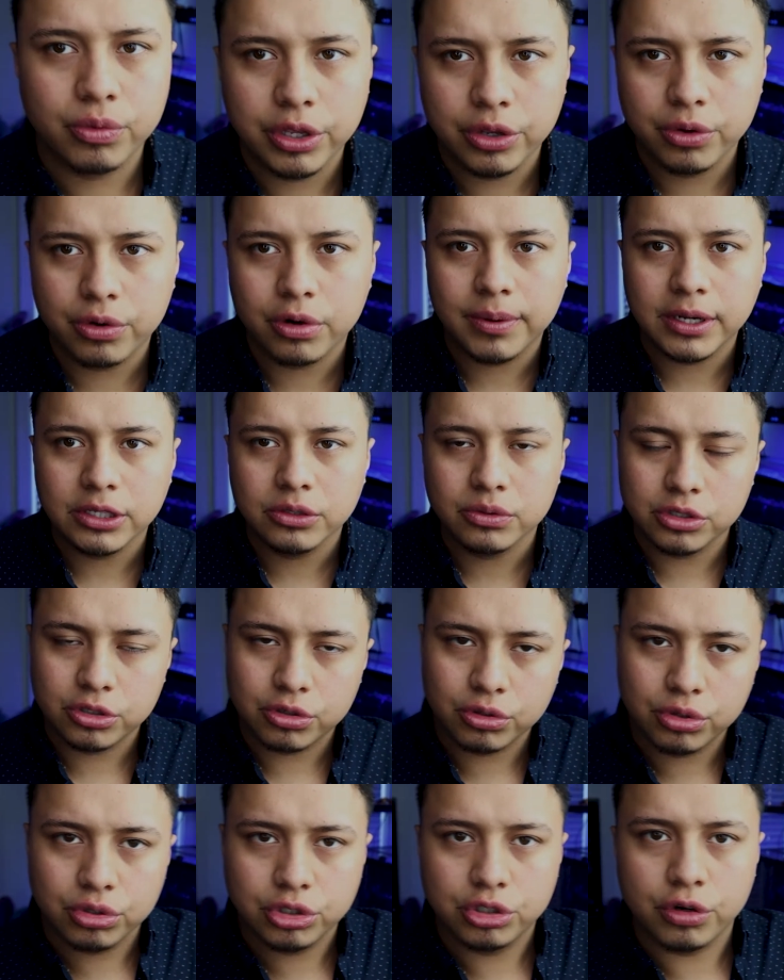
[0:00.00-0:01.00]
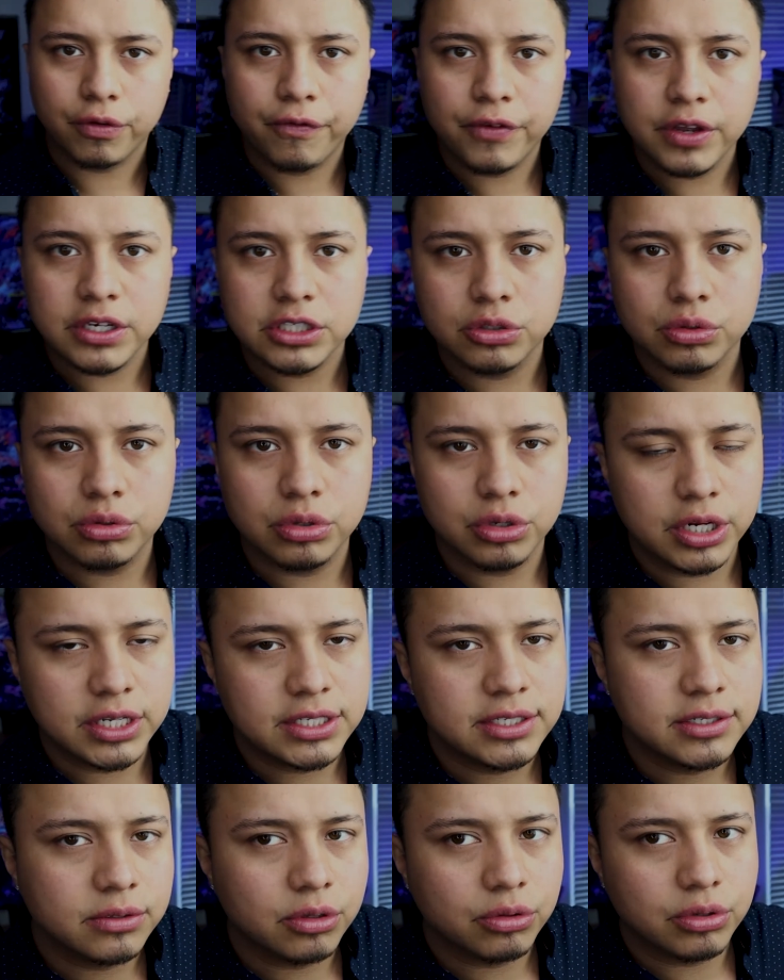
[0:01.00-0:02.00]
when you're about to introduce your fish to
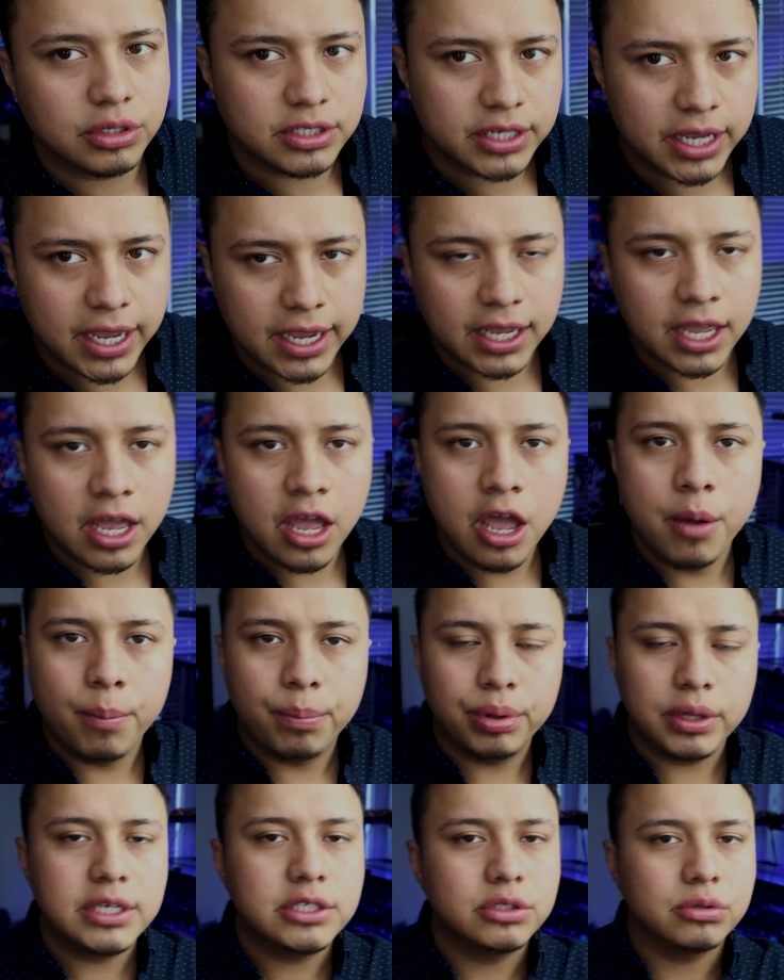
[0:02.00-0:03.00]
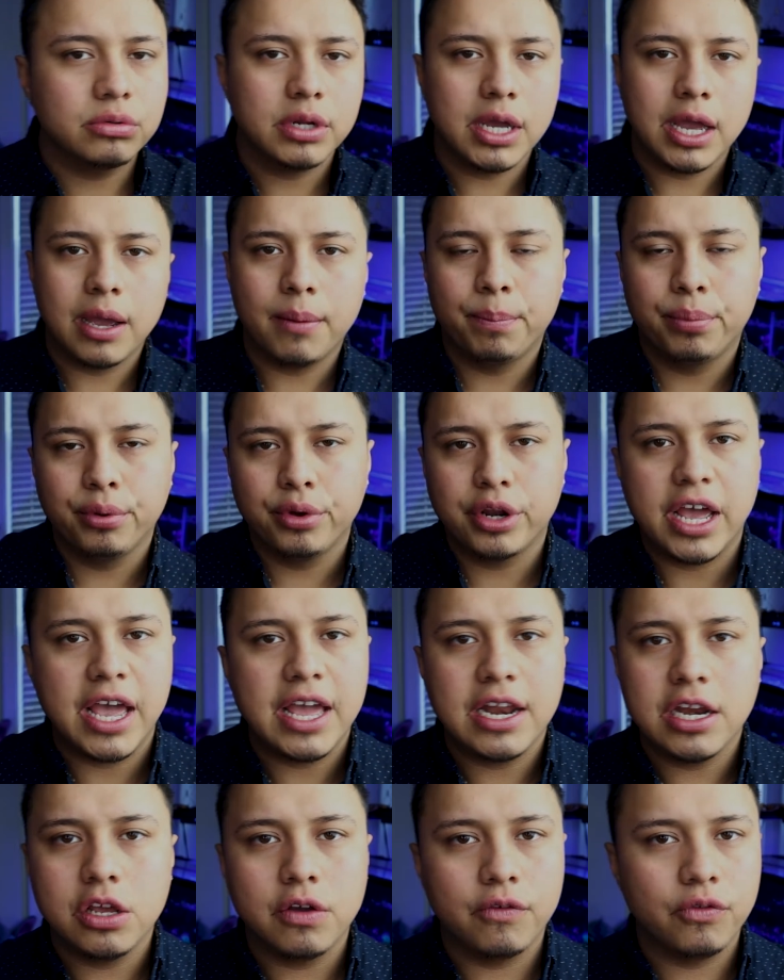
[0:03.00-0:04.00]
the tank, please do not put
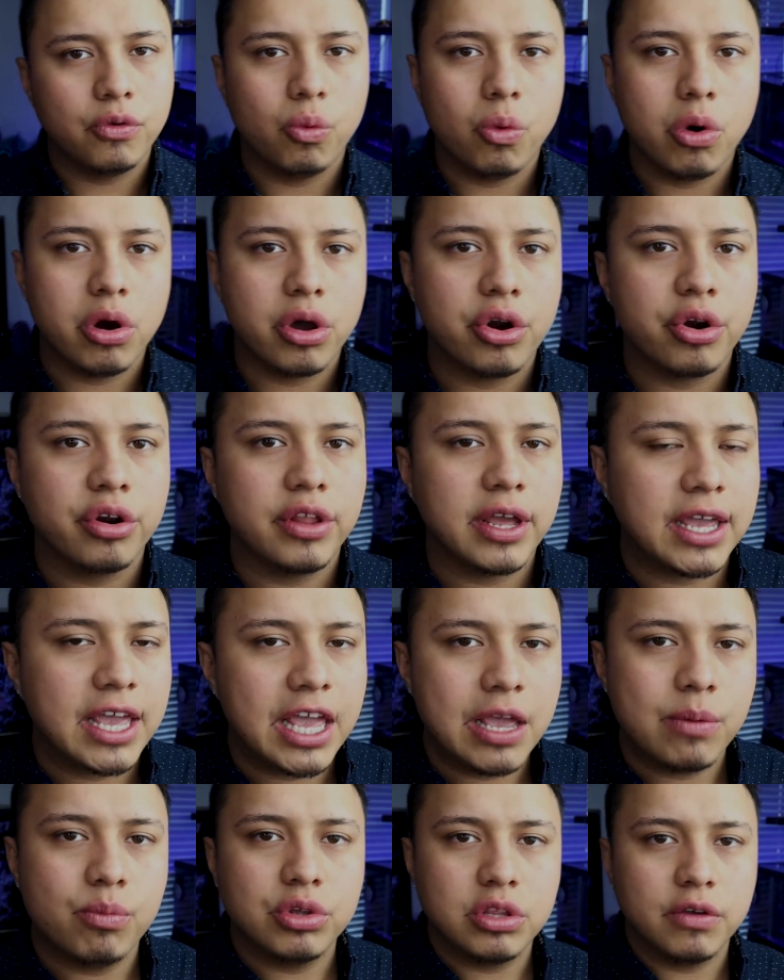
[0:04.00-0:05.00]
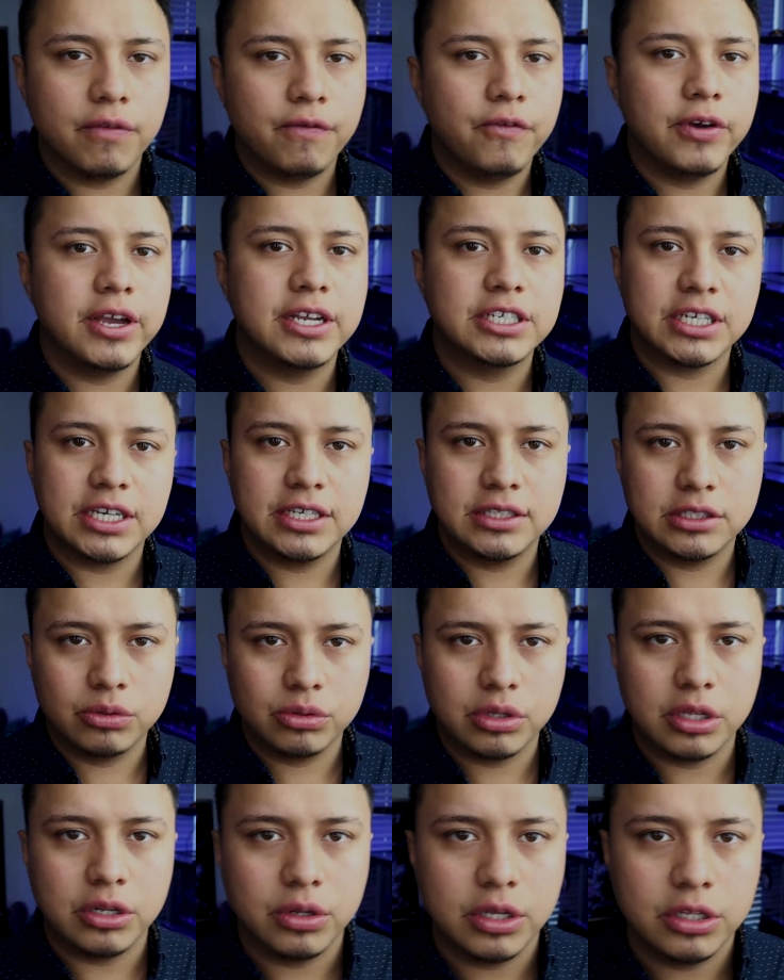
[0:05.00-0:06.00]
any of the water that came with the fish
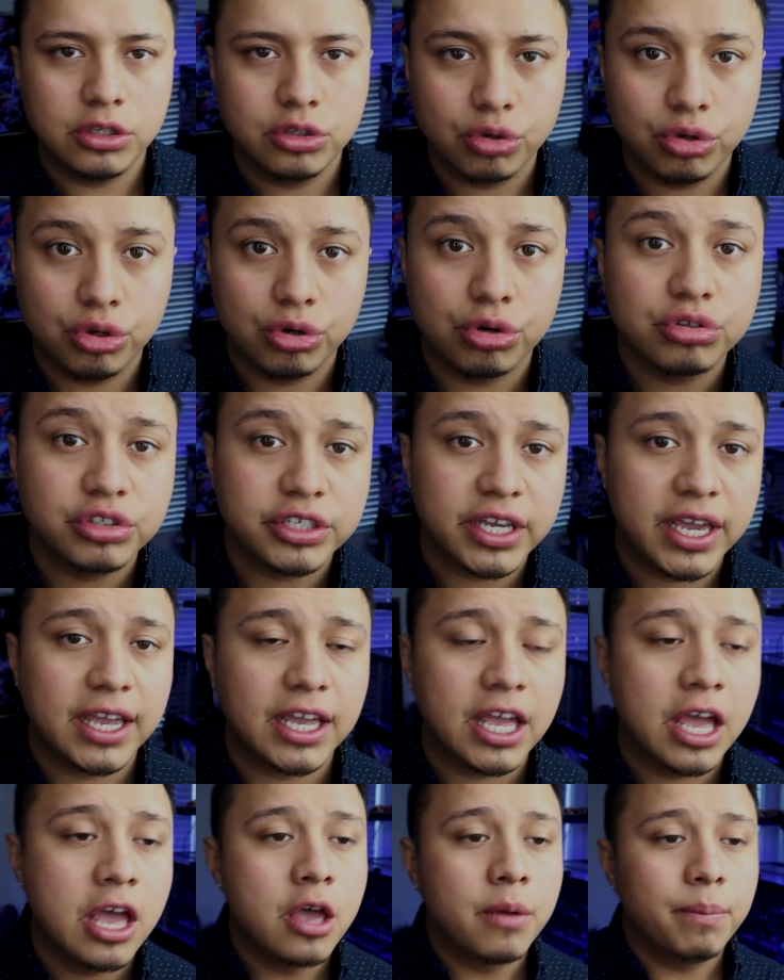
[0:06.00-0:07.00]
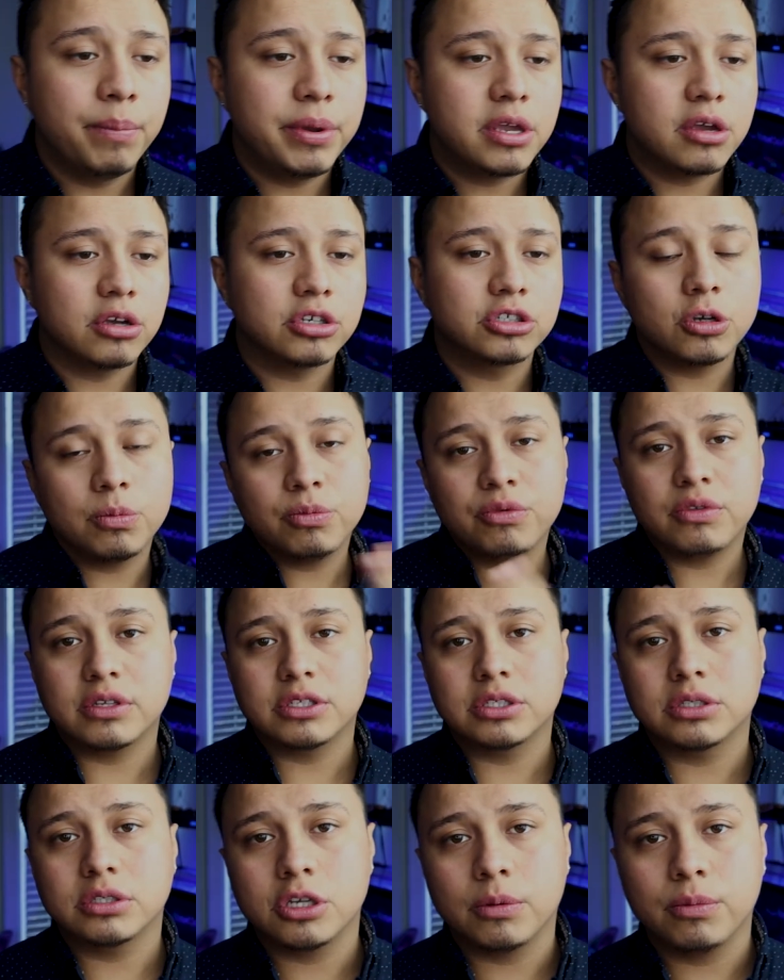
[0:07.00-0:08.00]
into your tank, because some
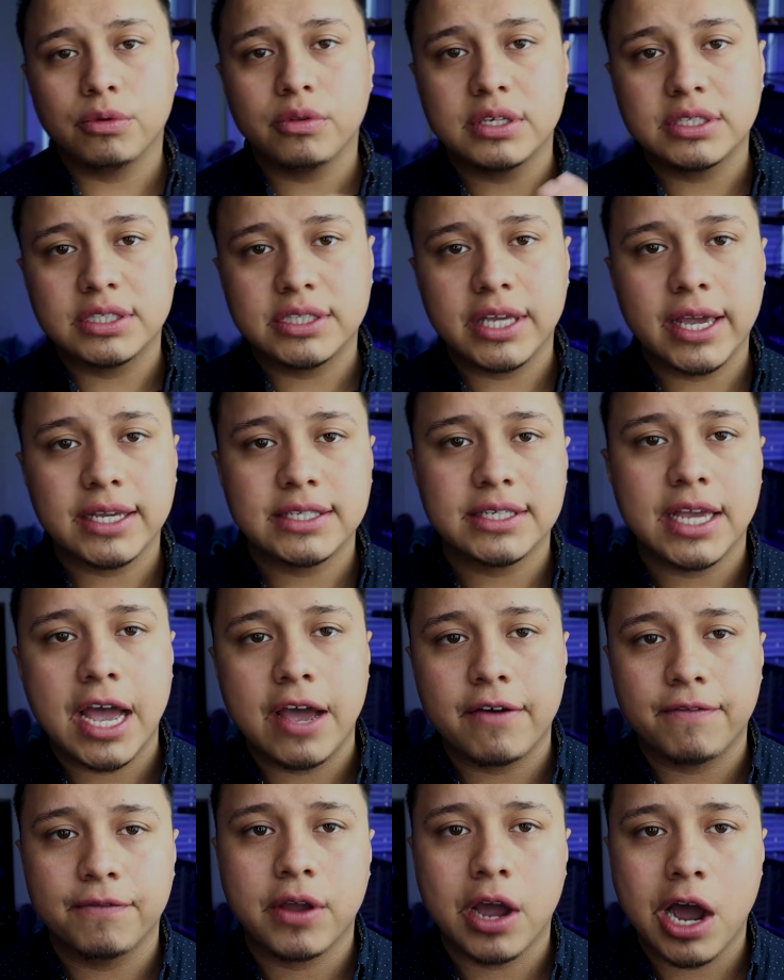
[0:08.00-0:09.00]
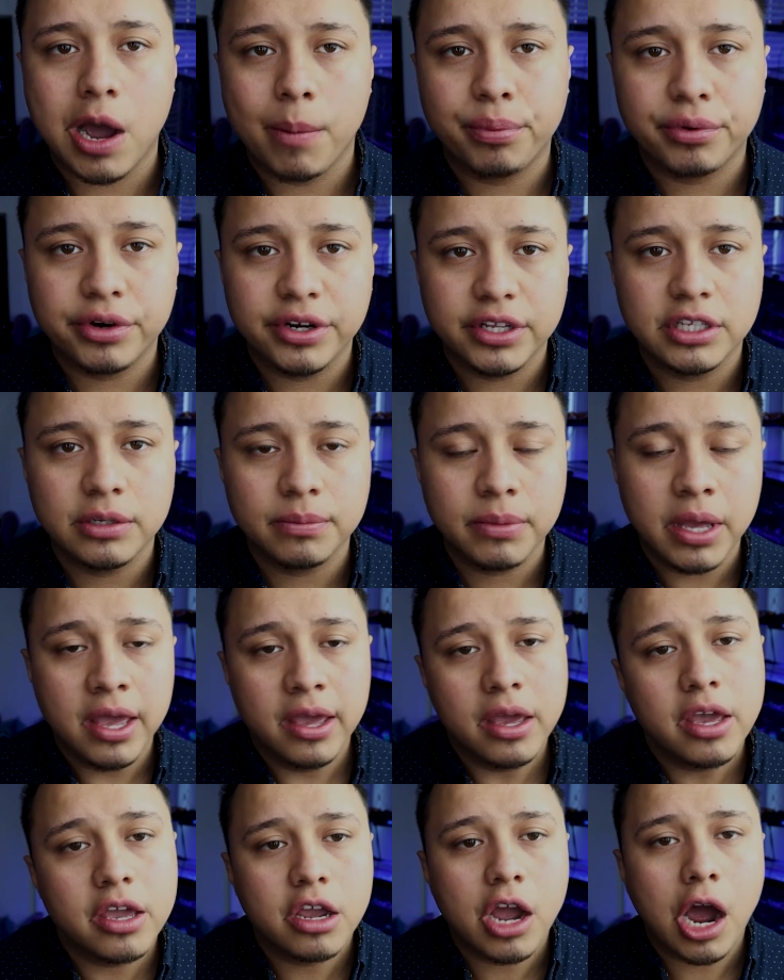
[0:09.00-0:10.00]
of these tanks have copper in them,
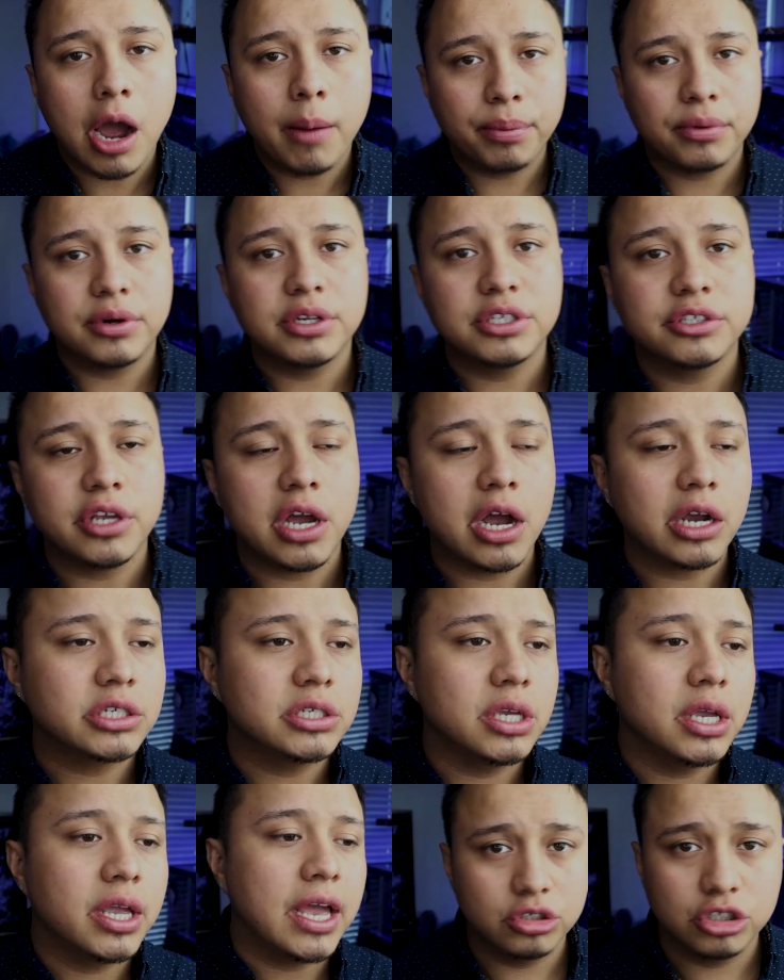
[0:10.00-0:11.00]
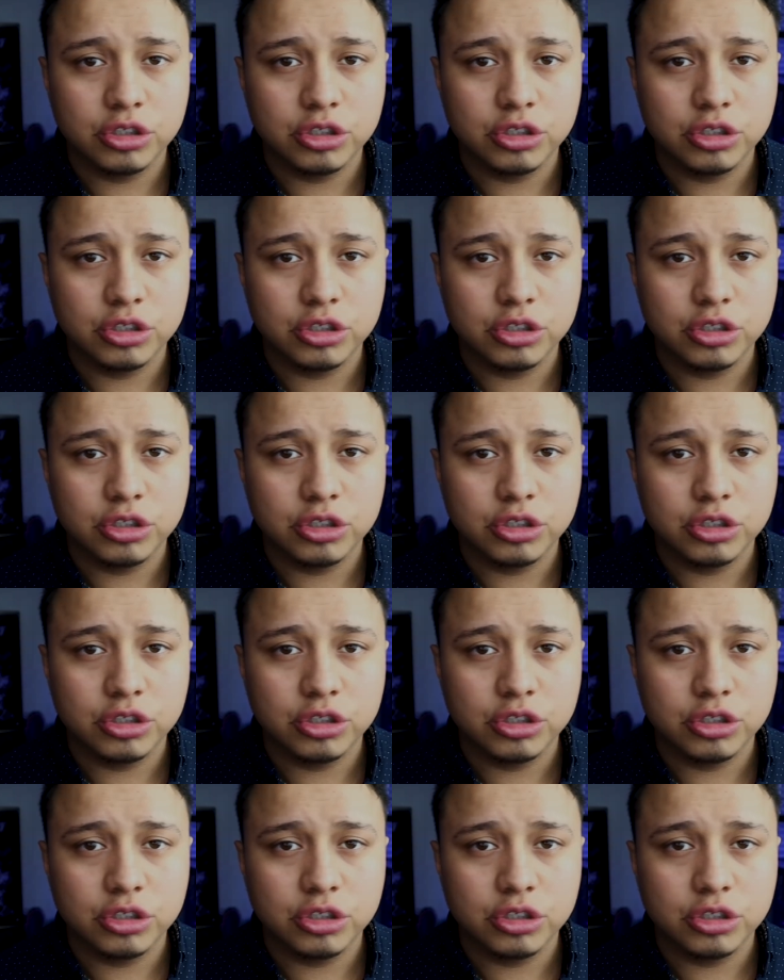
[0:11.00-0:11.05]
and copper is toxic.